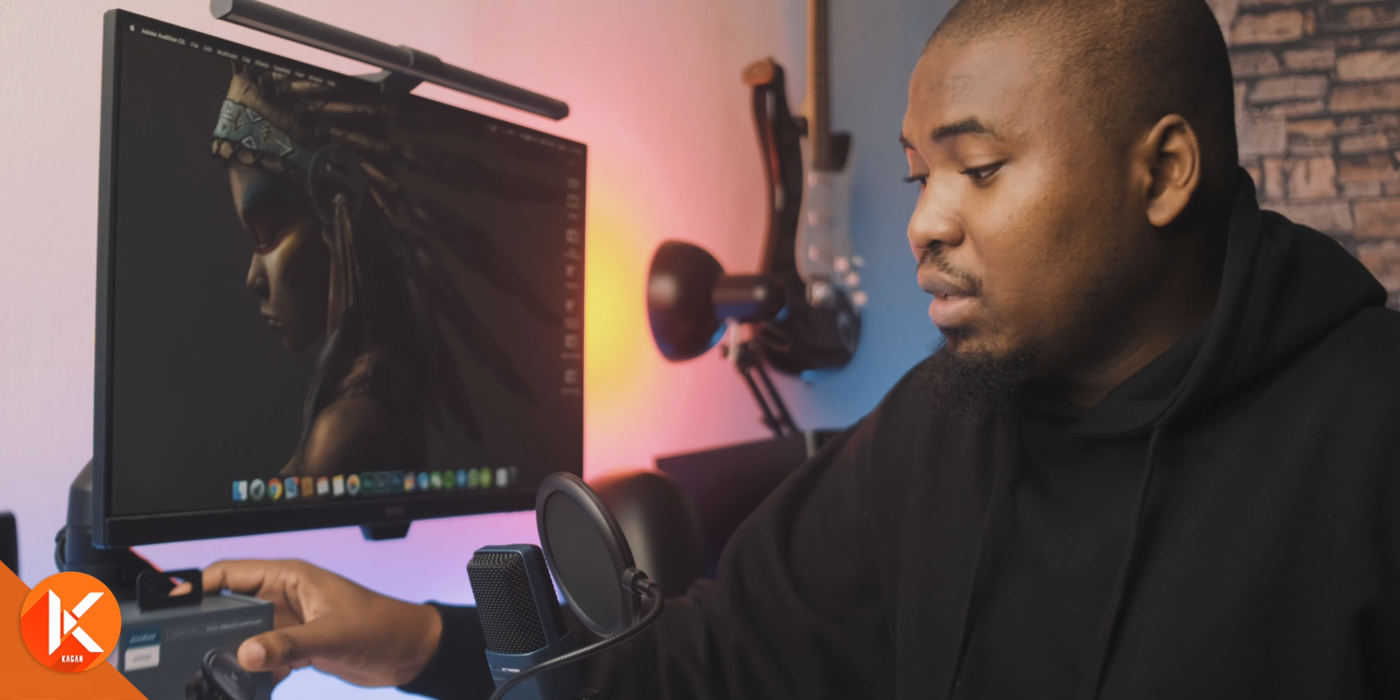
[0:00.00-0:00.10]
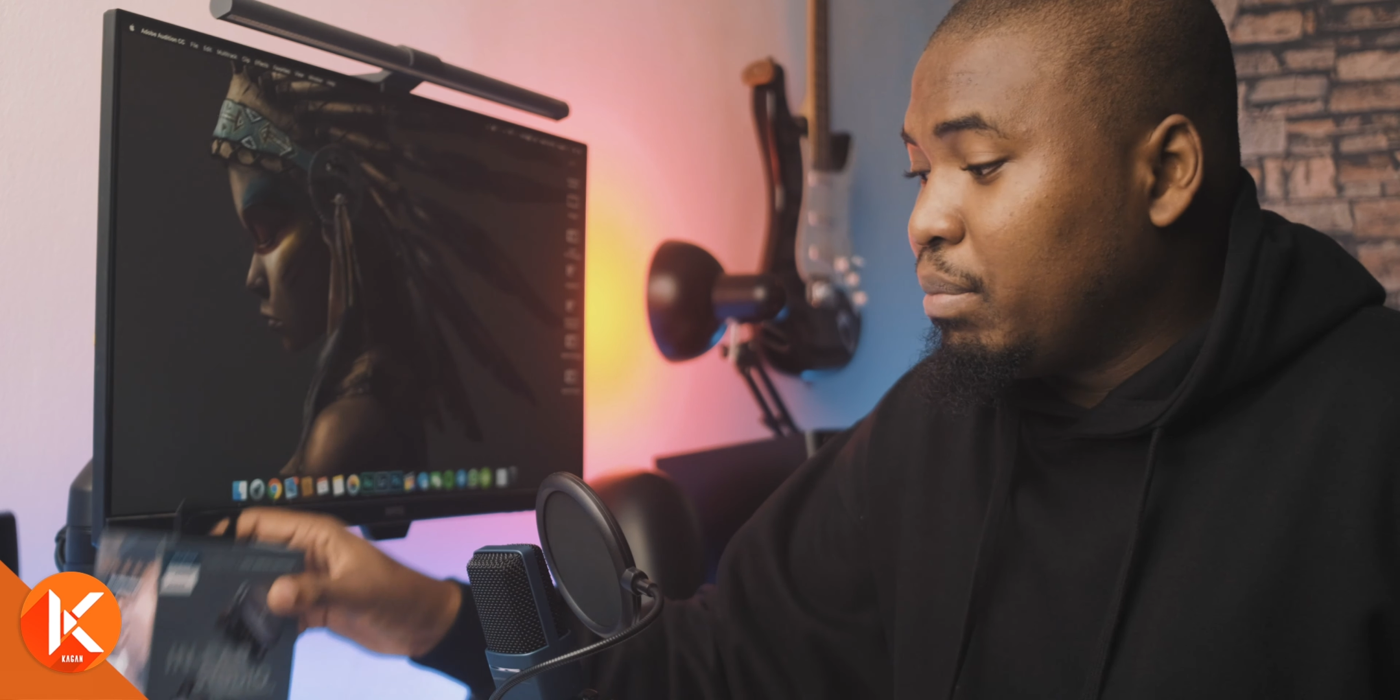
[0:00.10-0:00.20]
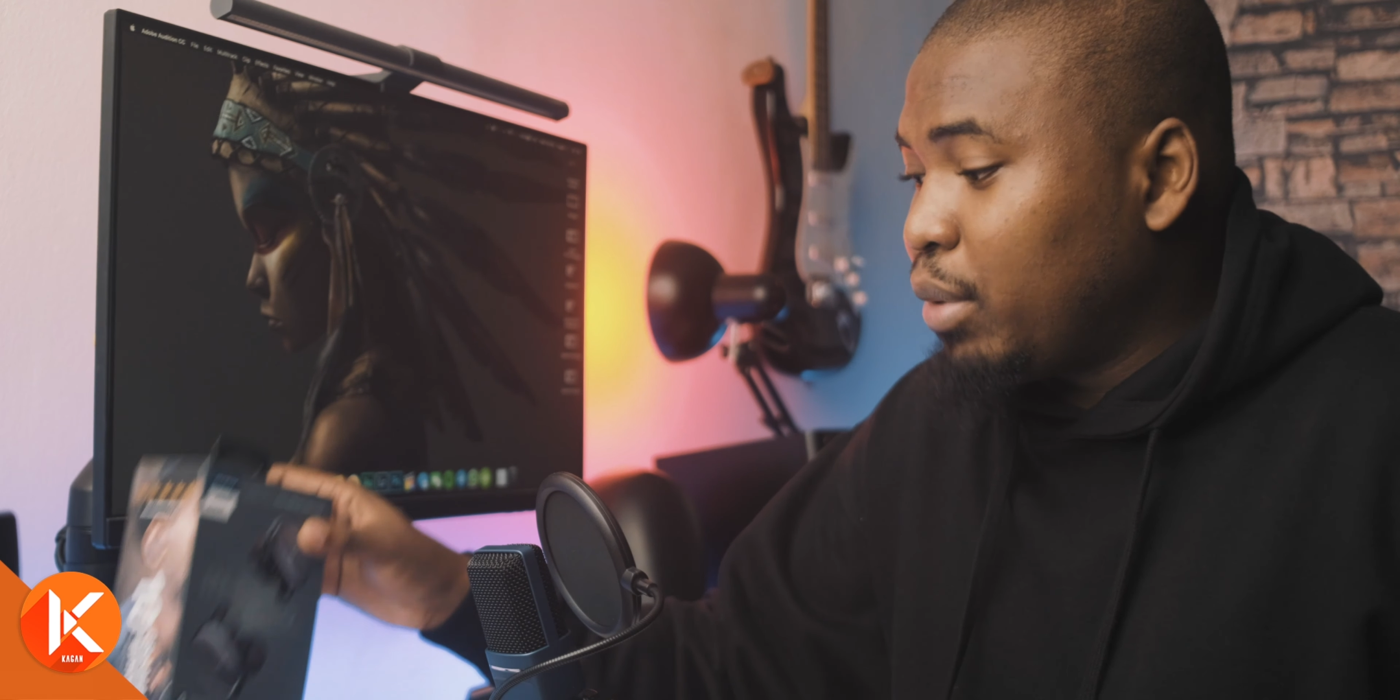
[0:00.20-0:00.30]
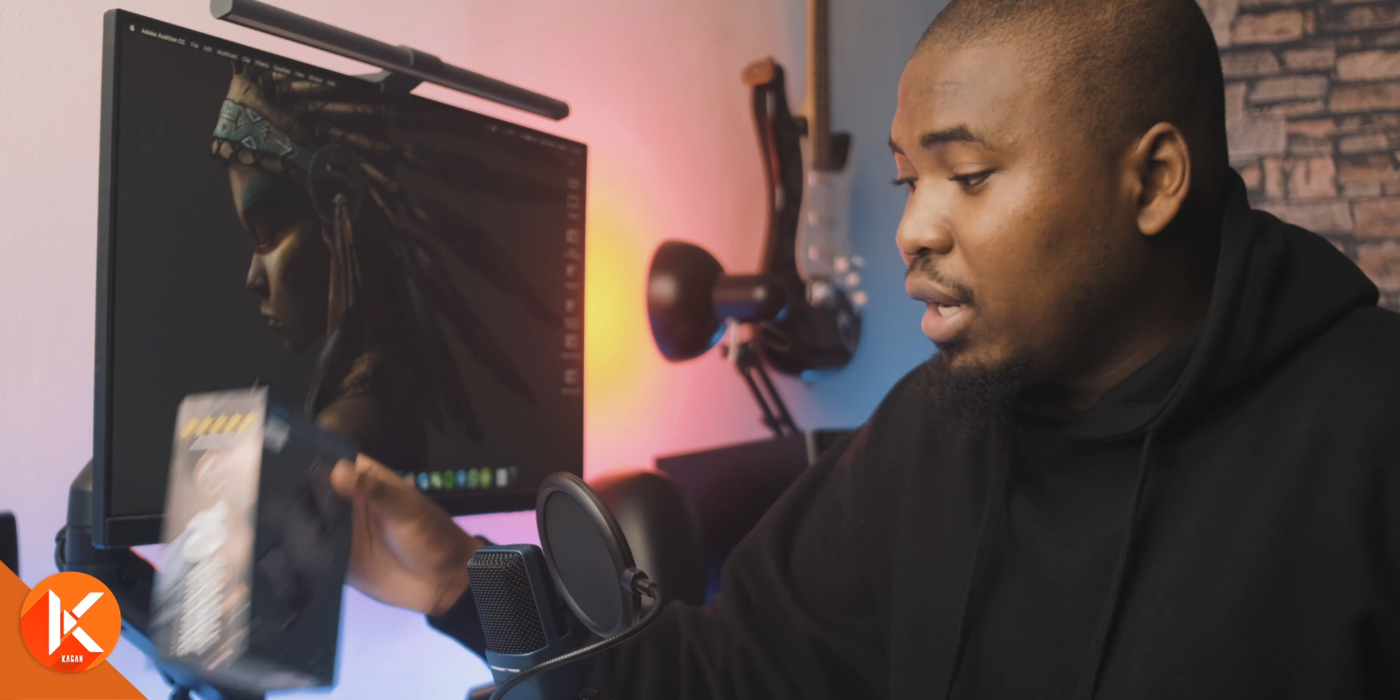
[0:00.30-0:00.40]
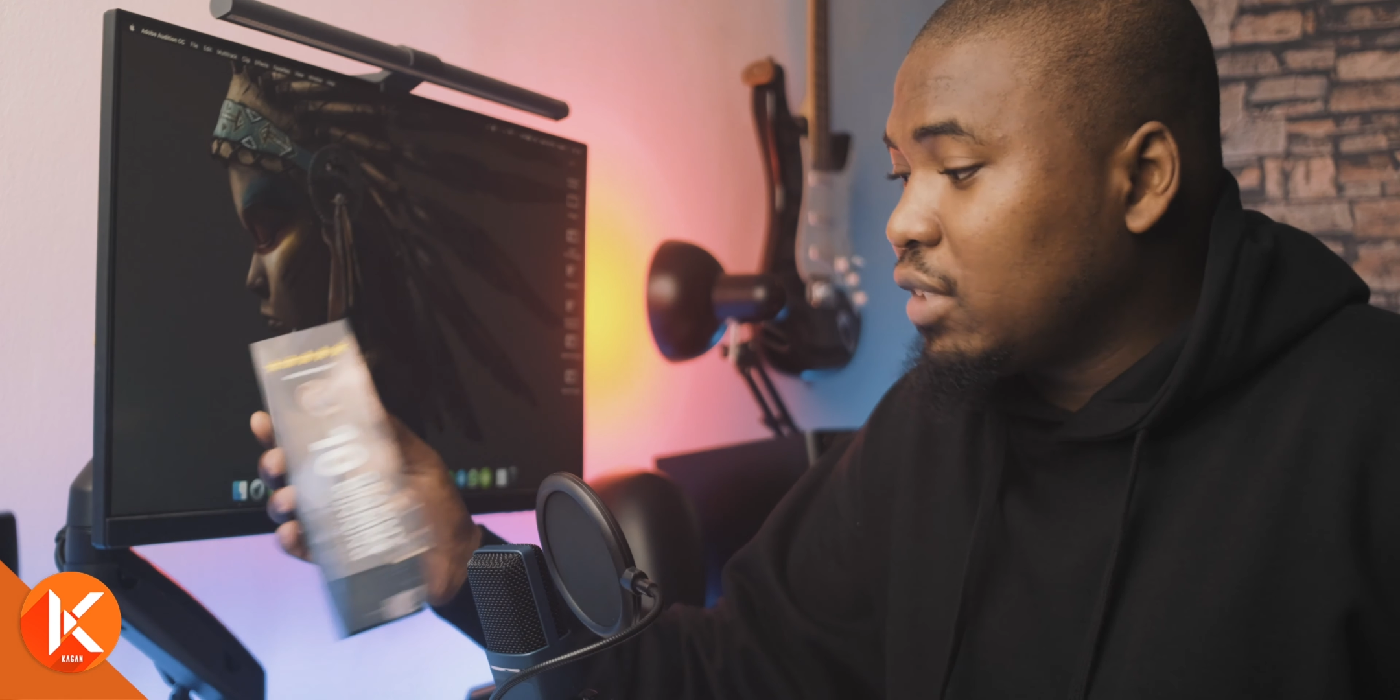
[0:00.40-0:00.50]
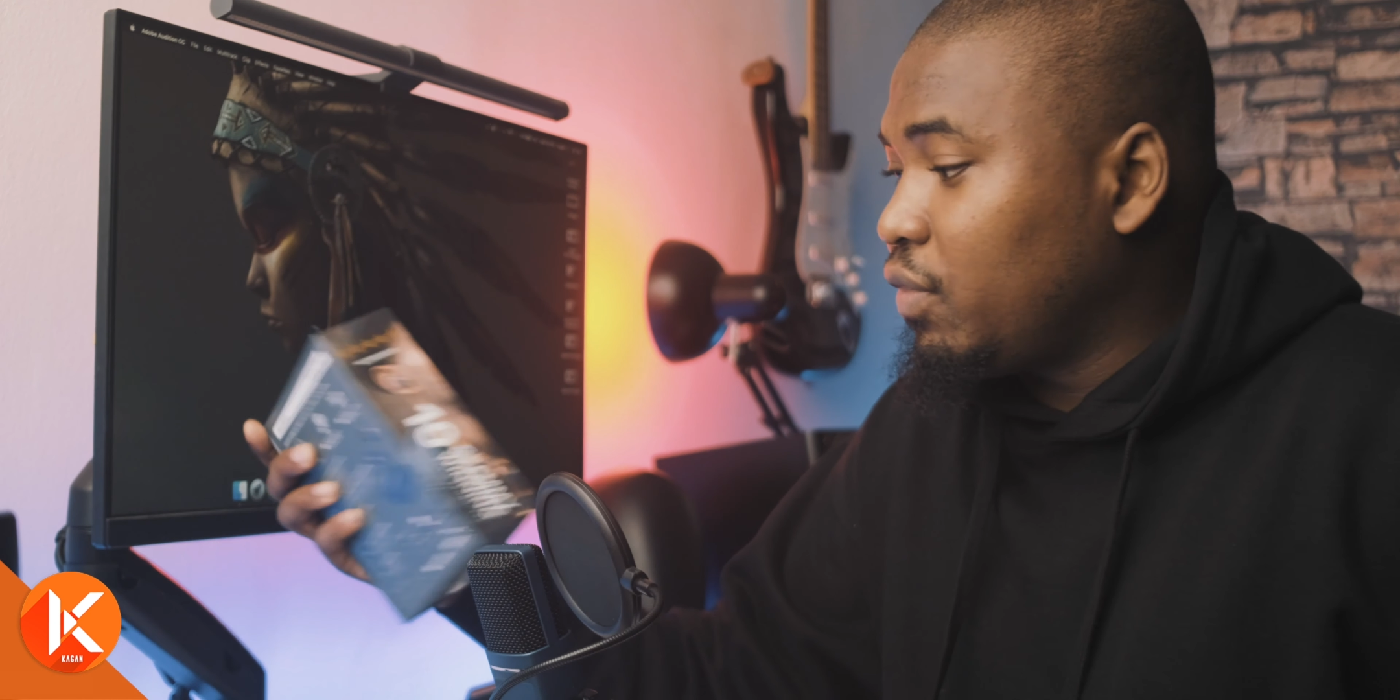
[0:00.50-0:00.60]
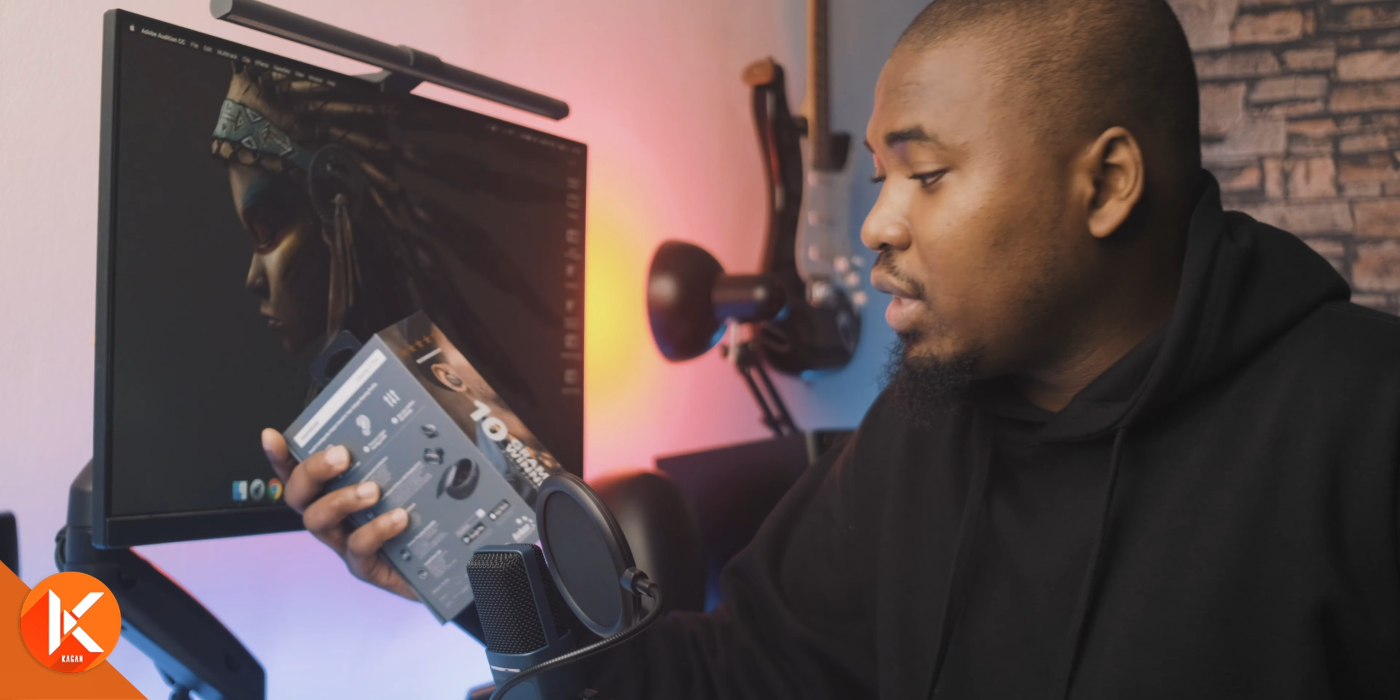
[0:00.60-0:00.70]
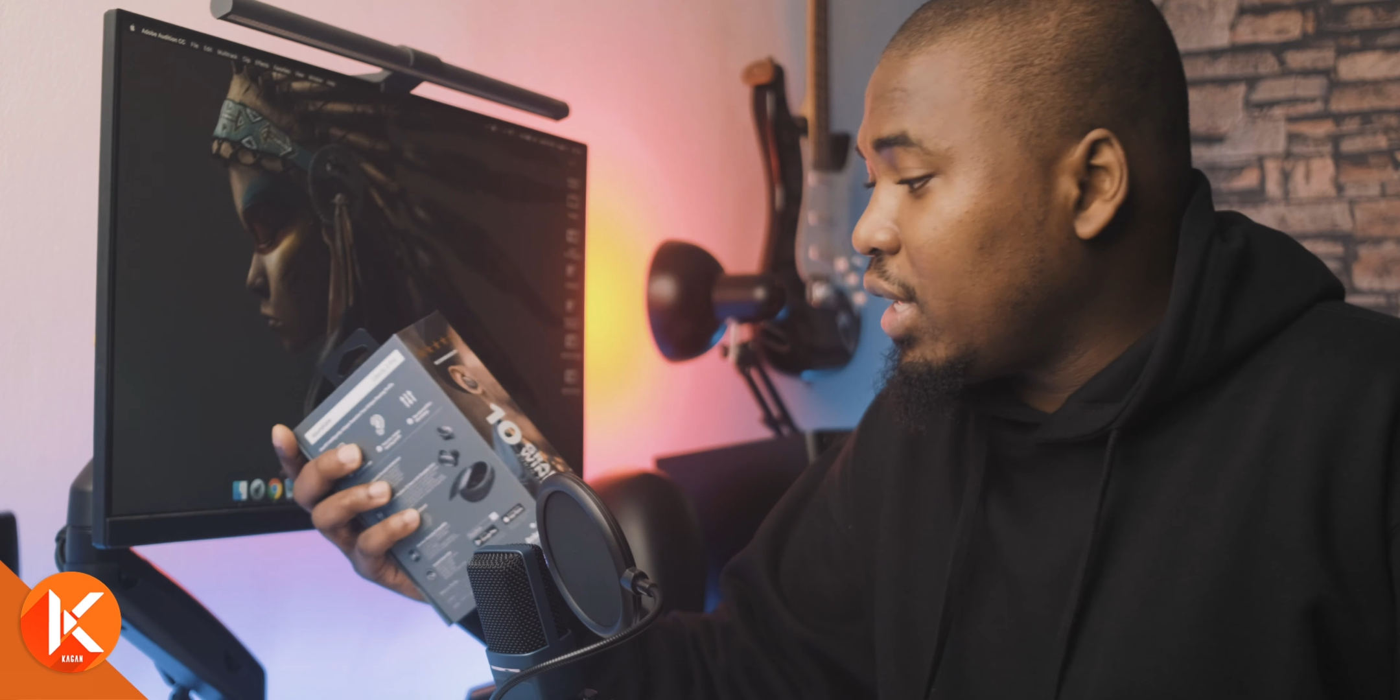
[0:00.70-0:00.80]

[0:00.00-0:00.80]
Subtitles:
the box for